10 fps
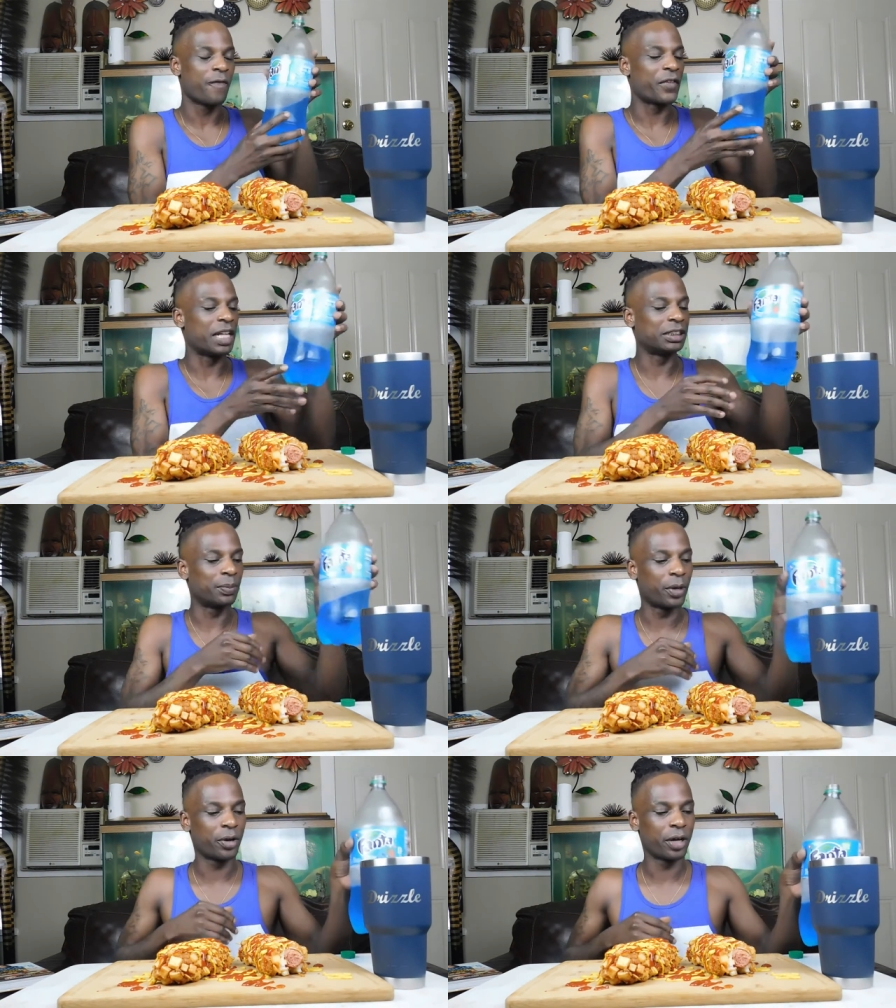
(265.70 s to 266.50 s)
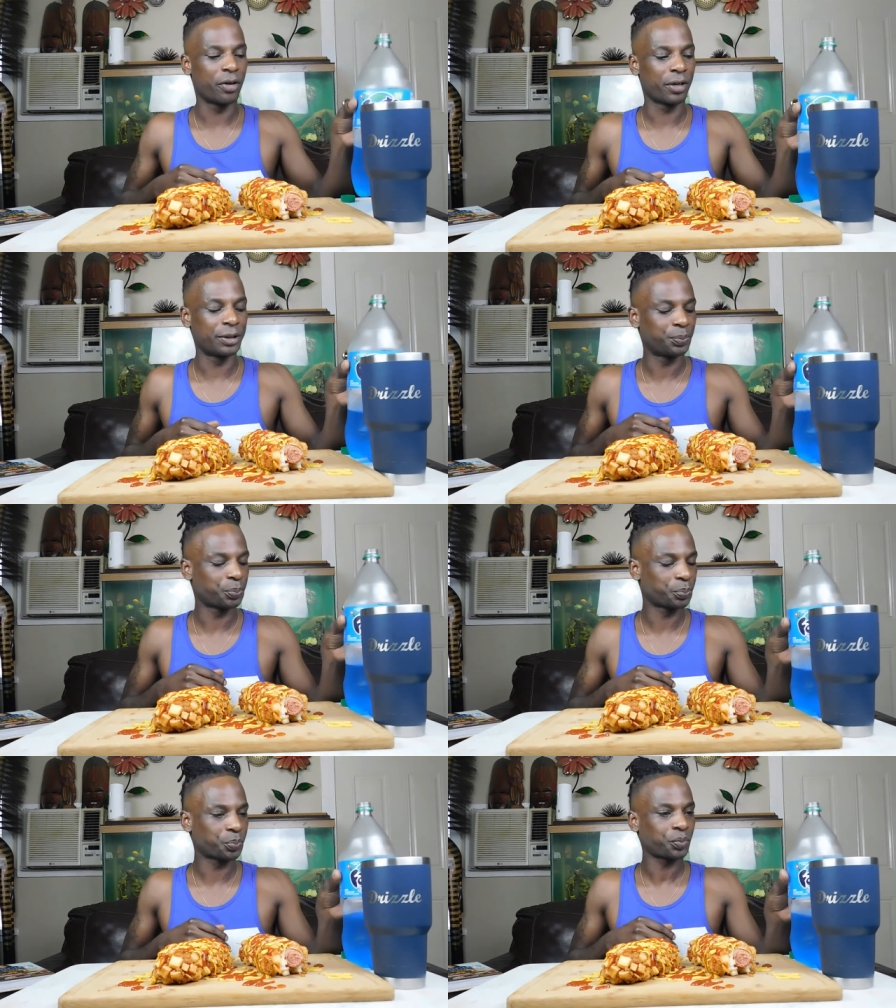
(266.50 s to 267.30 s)
That's a bar girl.
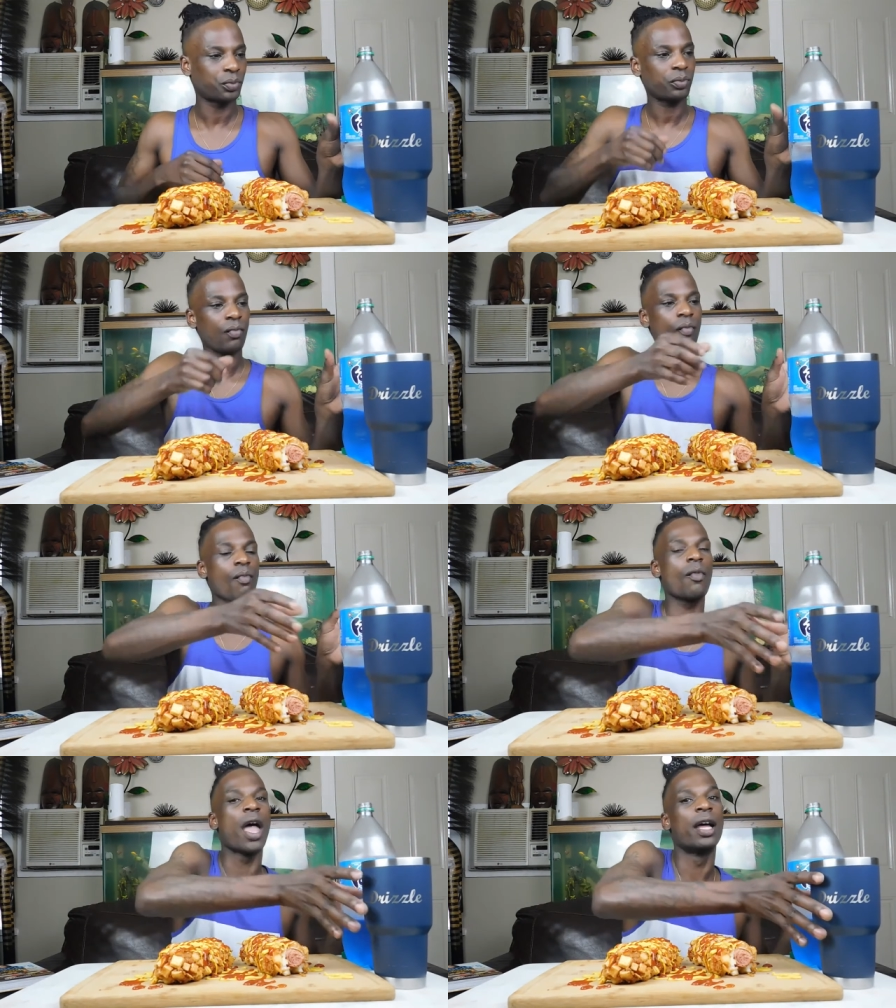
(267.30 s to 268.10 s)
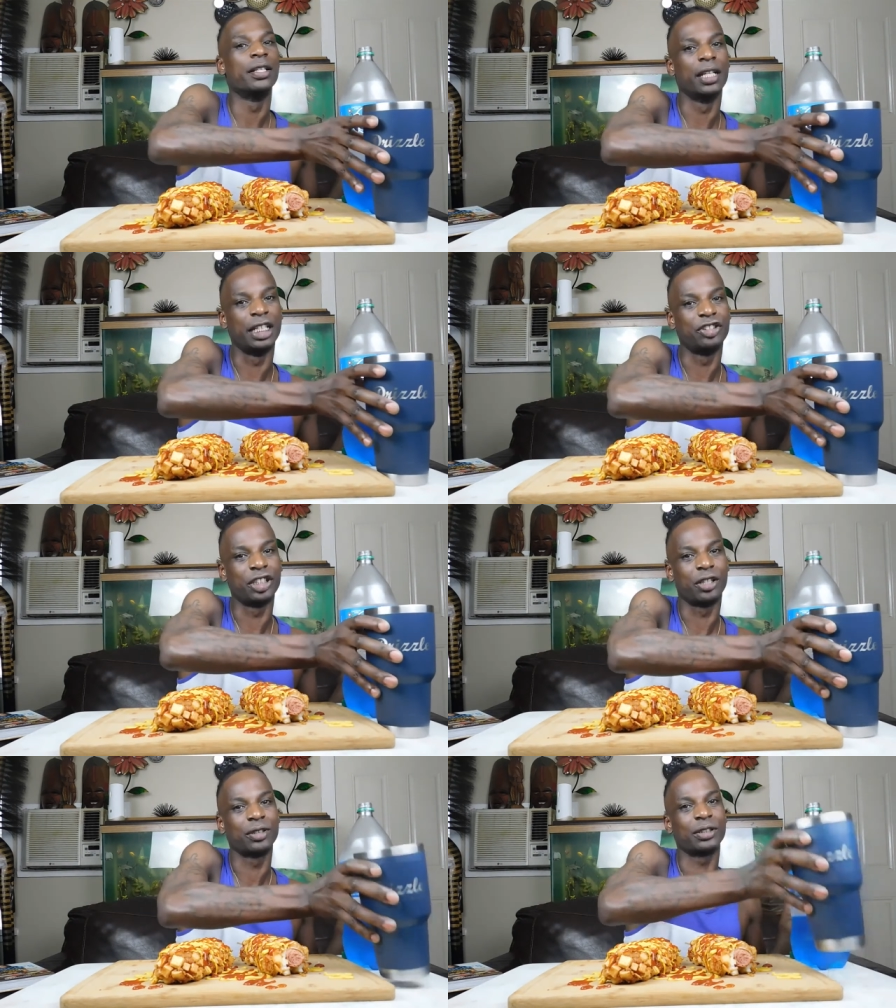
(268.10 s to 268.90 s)

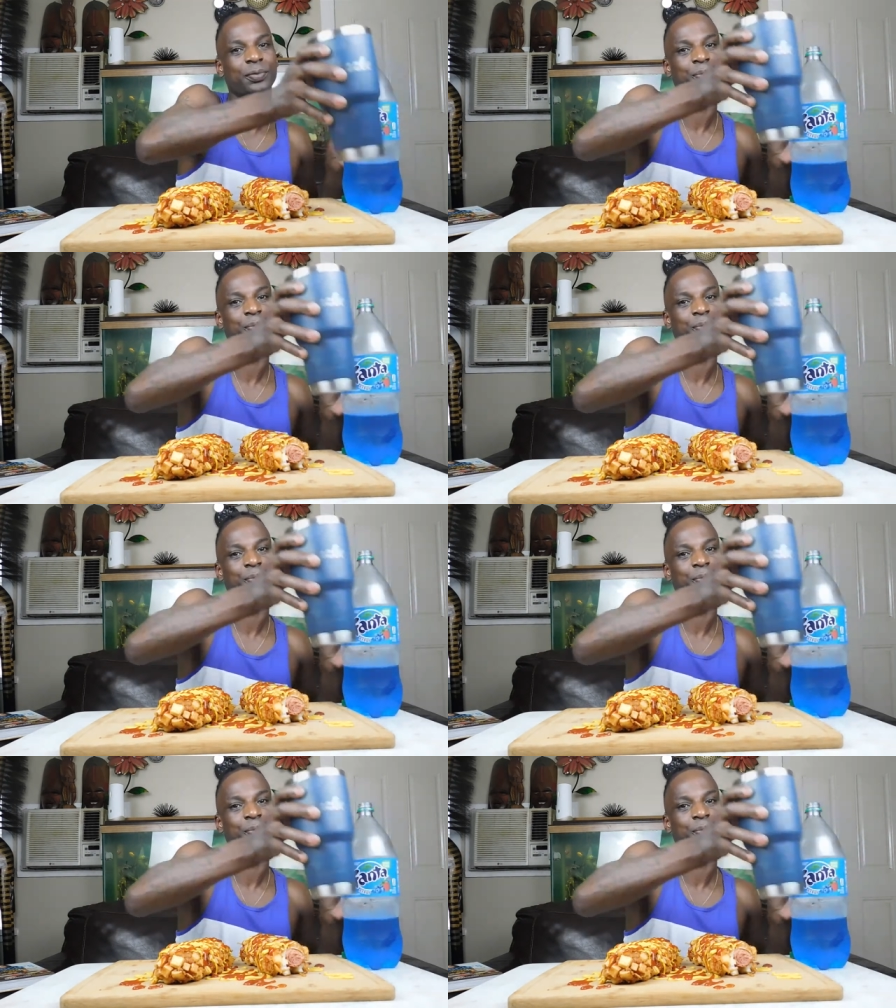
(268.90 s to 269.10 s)
Delicioso.